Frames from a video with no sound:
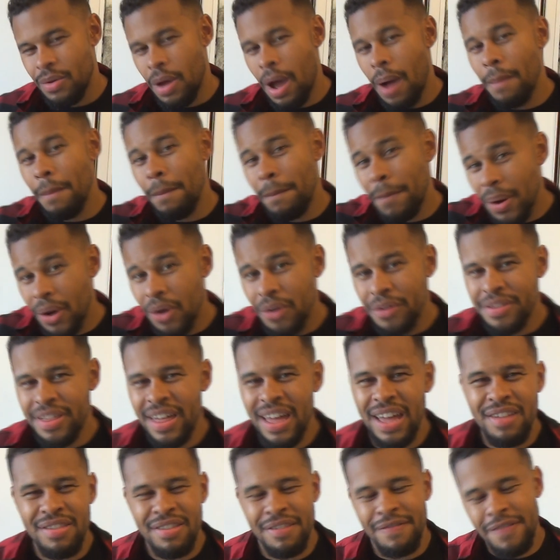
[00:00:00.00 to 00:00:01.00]
And
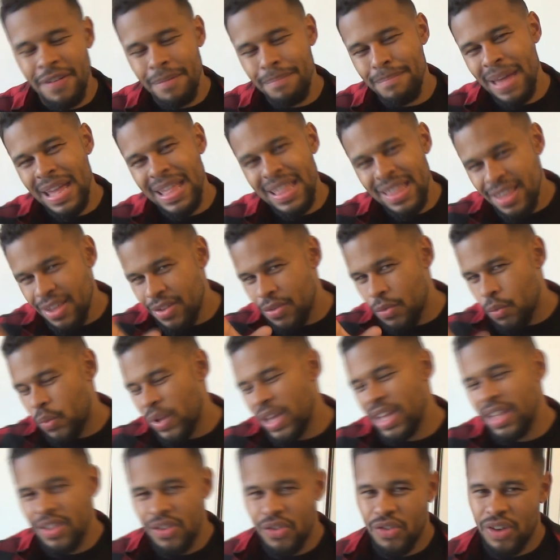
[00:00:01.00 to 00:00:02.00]
boza is a fermented
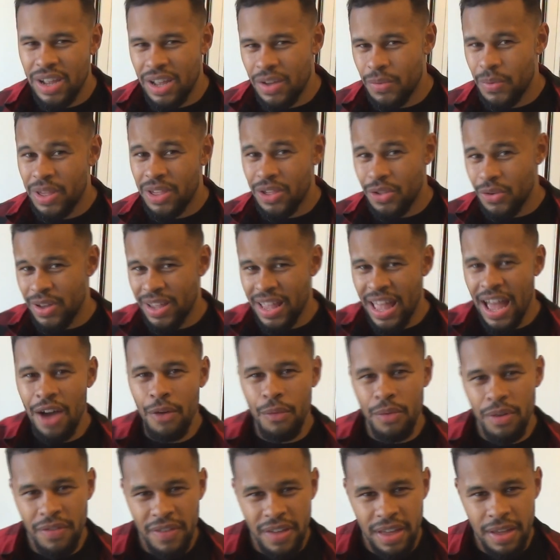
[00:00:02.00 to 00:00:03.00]
wheat drink which you can
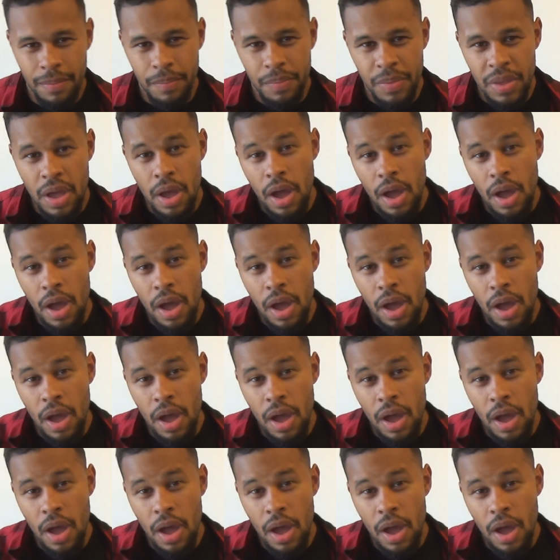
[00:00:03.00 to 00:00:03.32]
have with it.